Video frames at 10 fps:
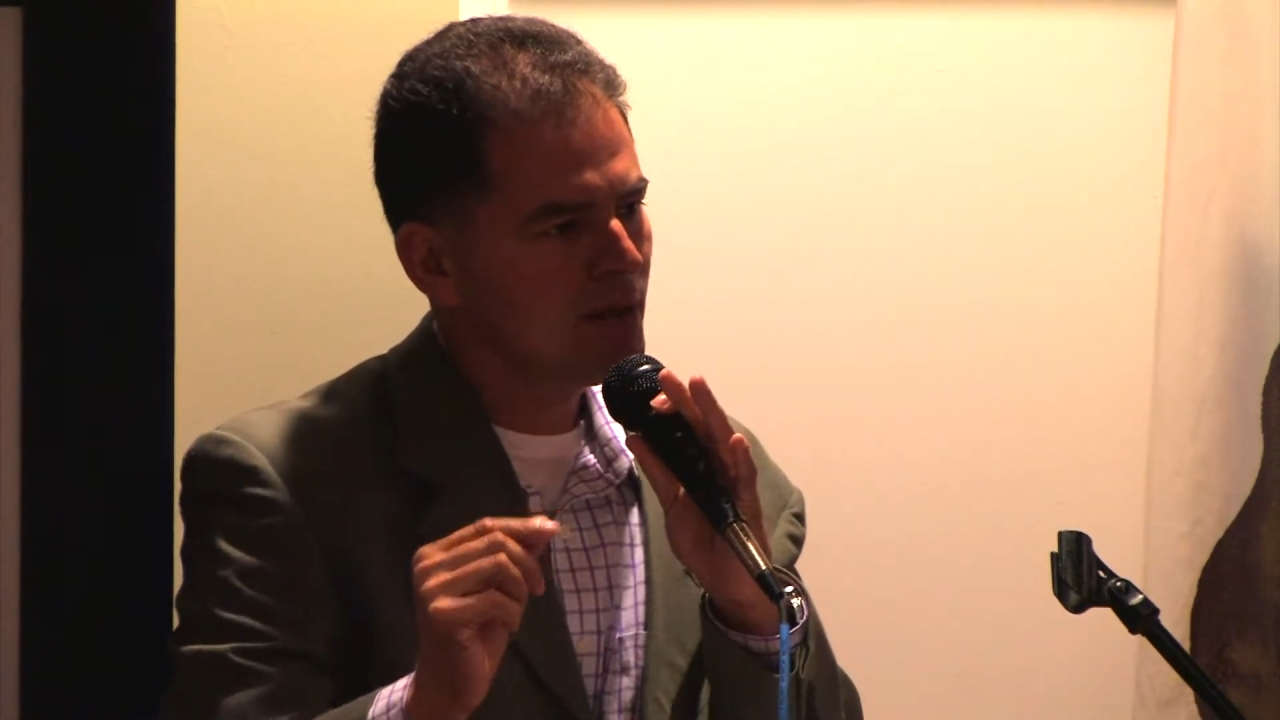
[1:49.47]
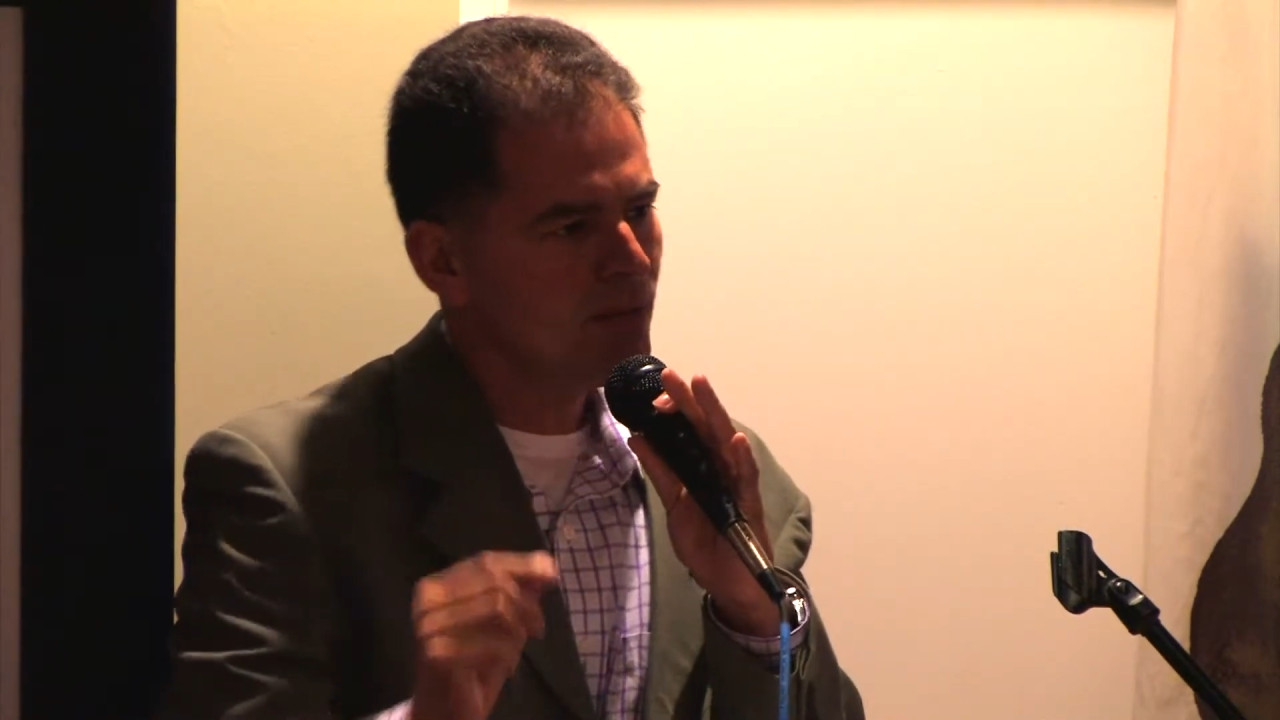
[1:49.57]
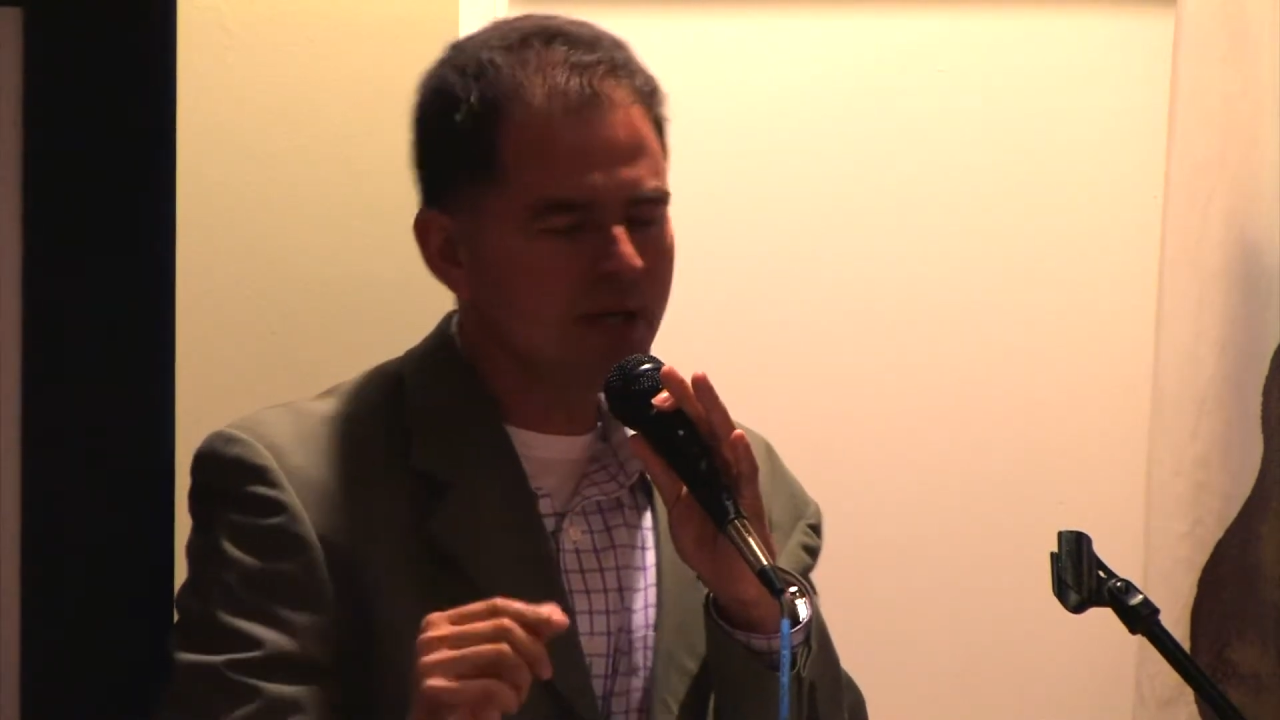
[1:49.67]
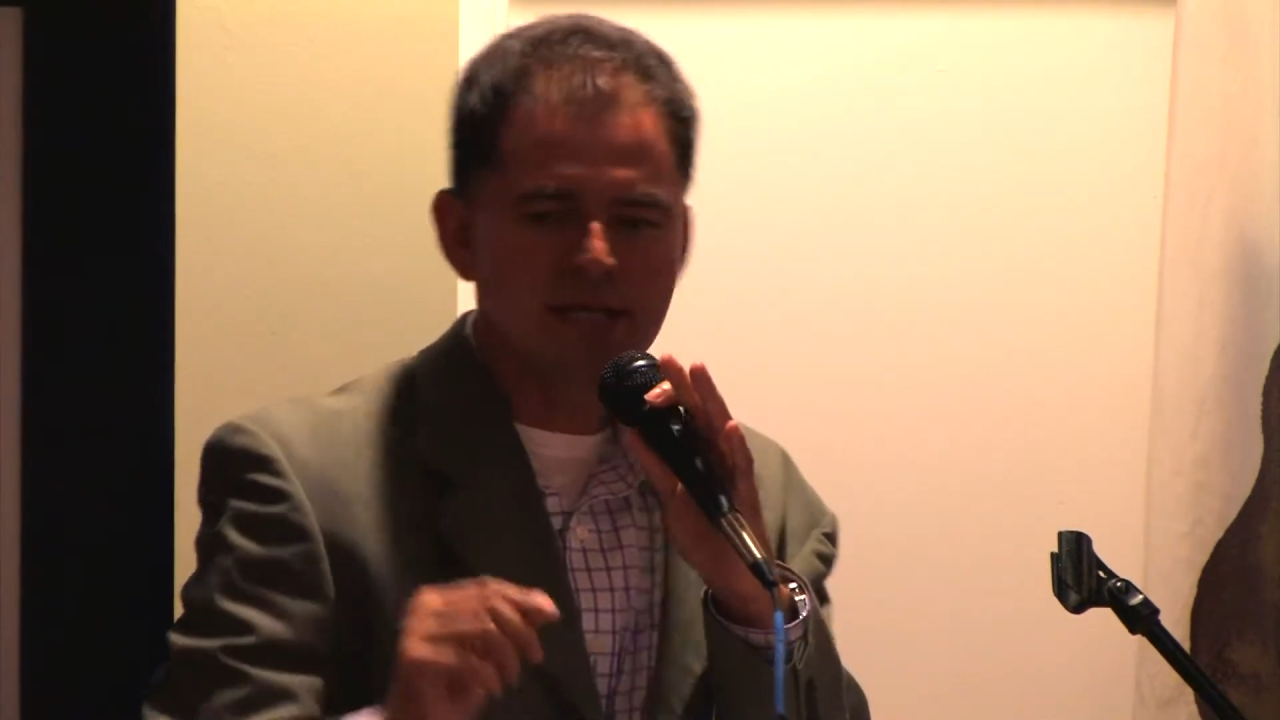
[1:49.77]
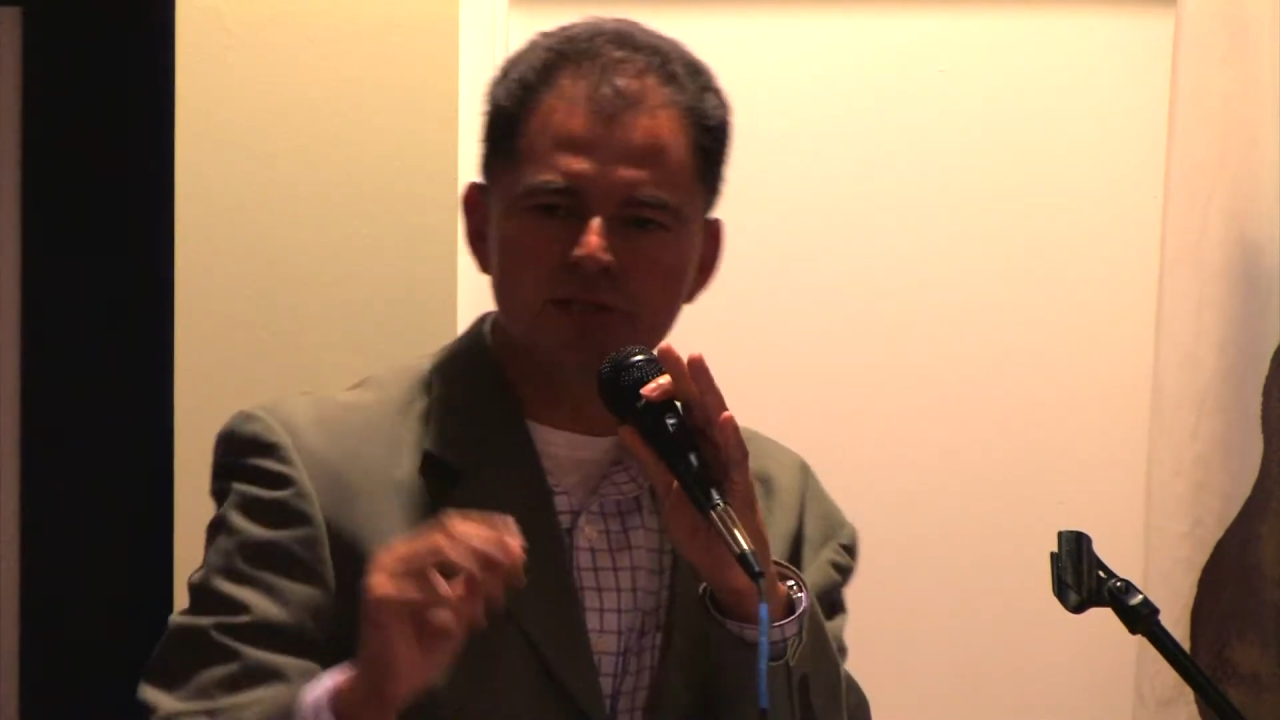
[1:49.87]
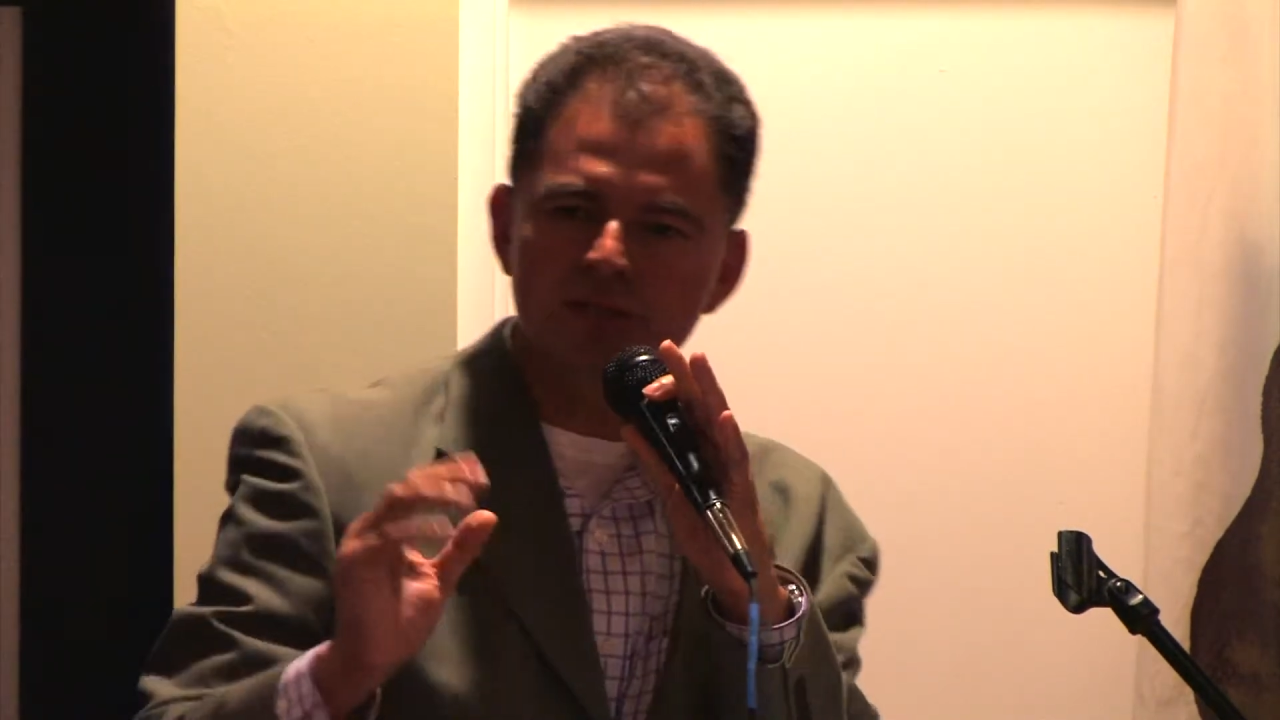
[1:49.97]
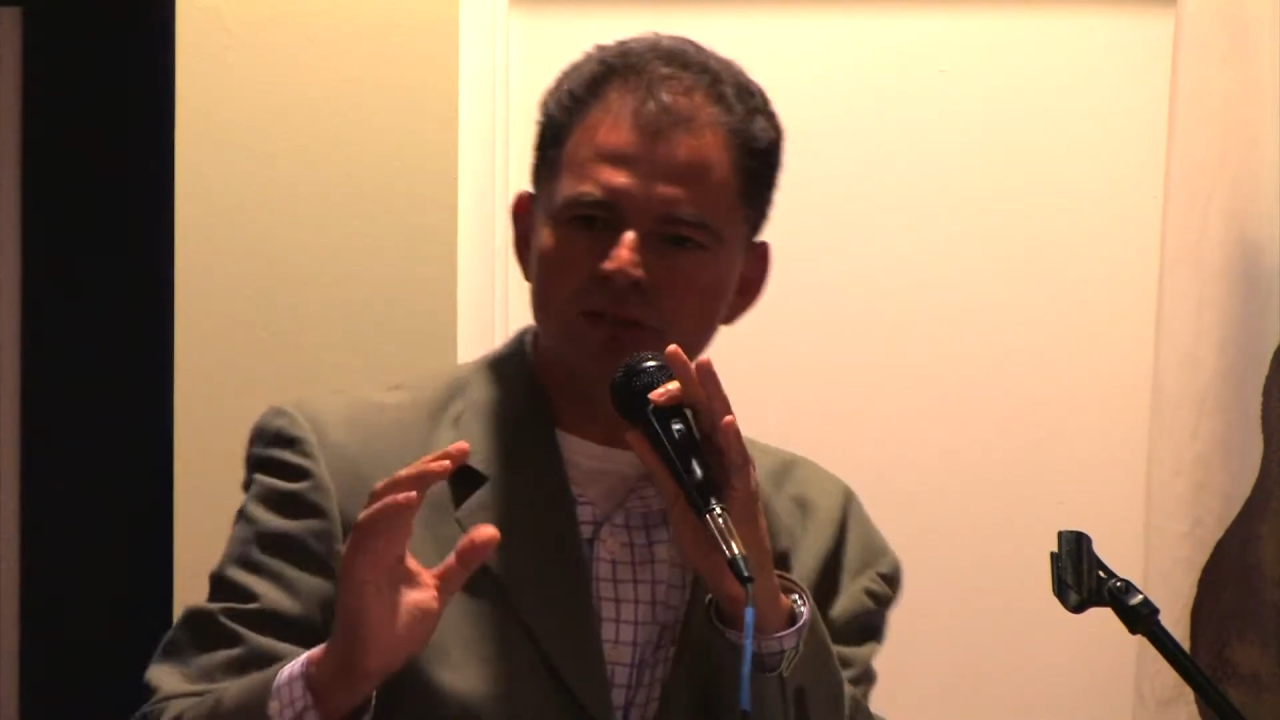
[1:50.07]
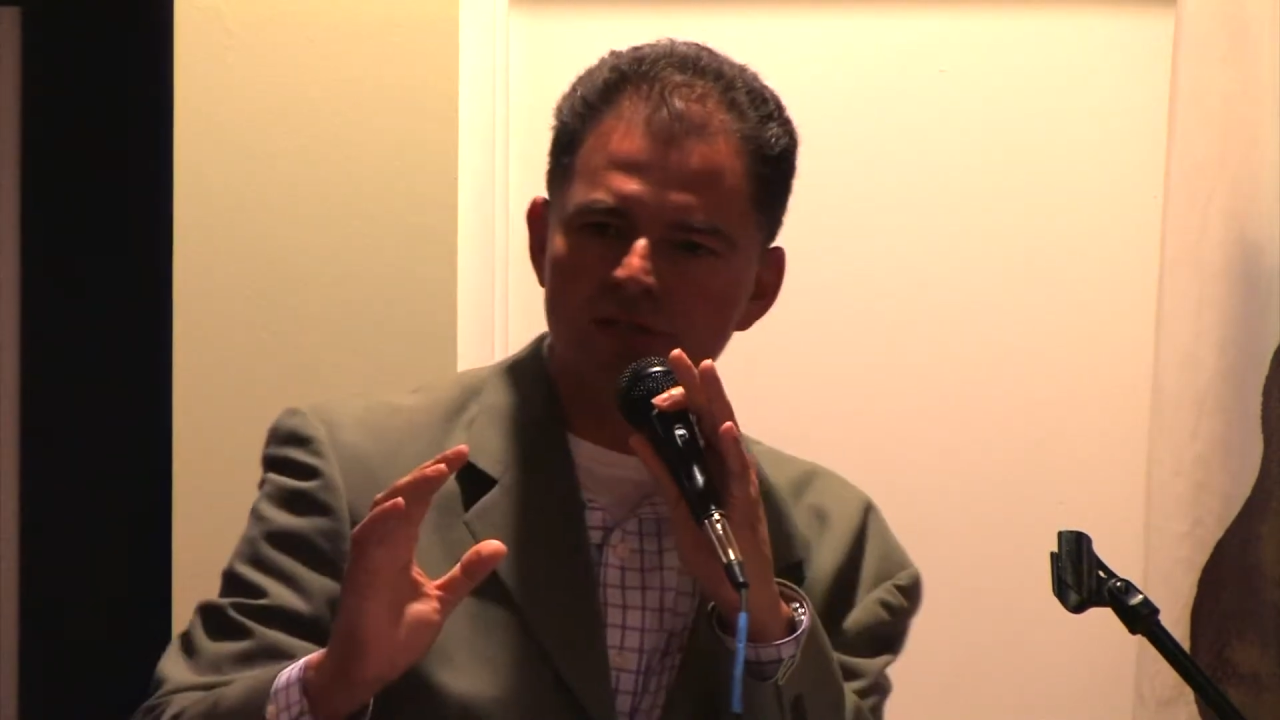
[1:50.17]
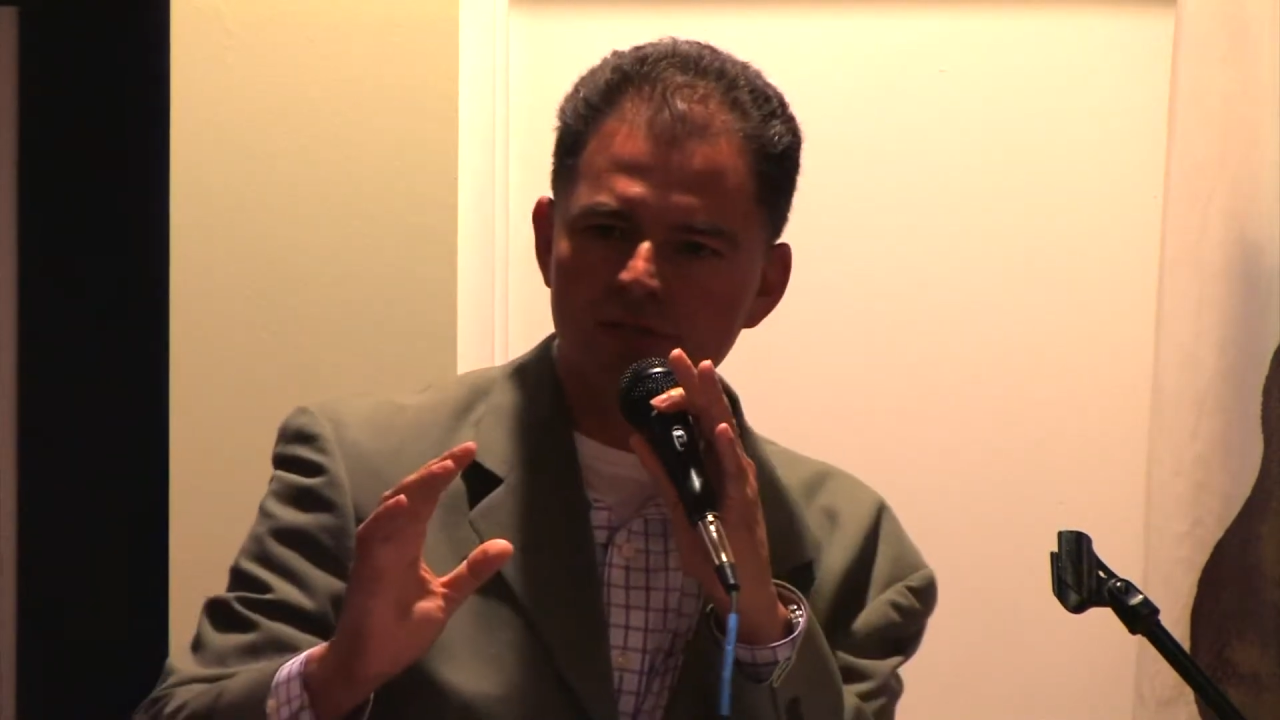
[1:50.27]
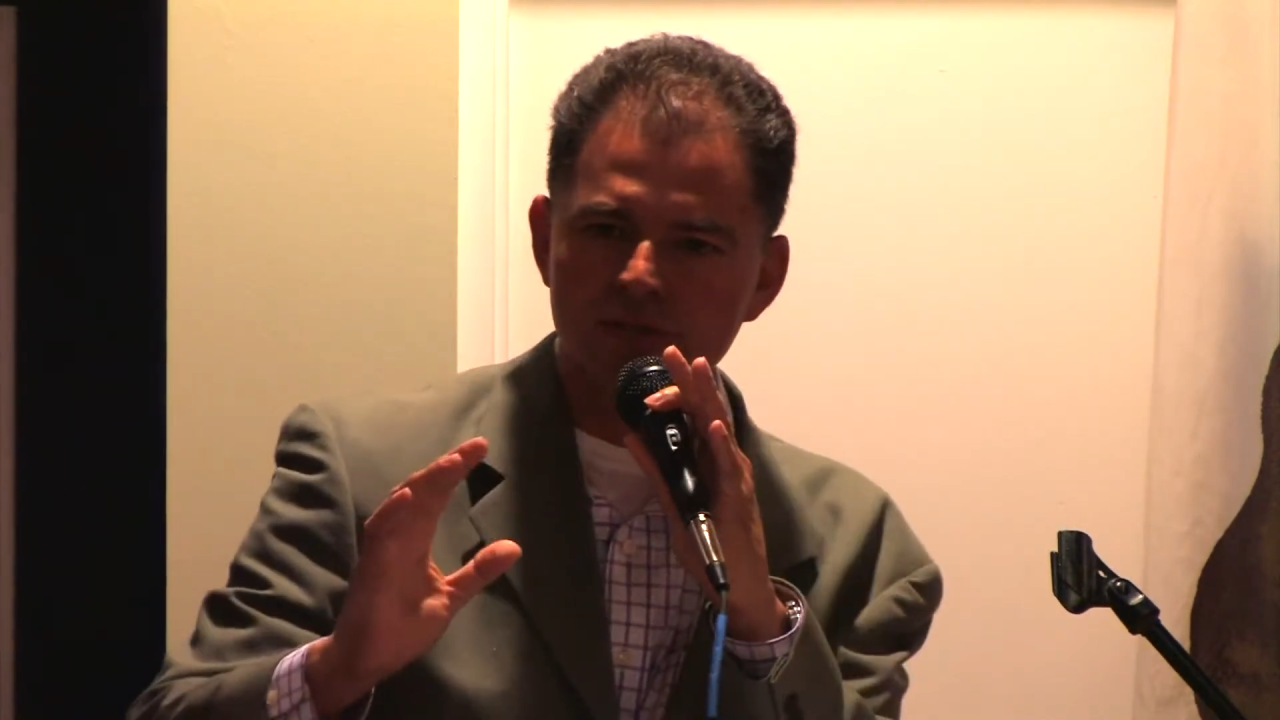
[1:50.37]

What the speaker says: We can choose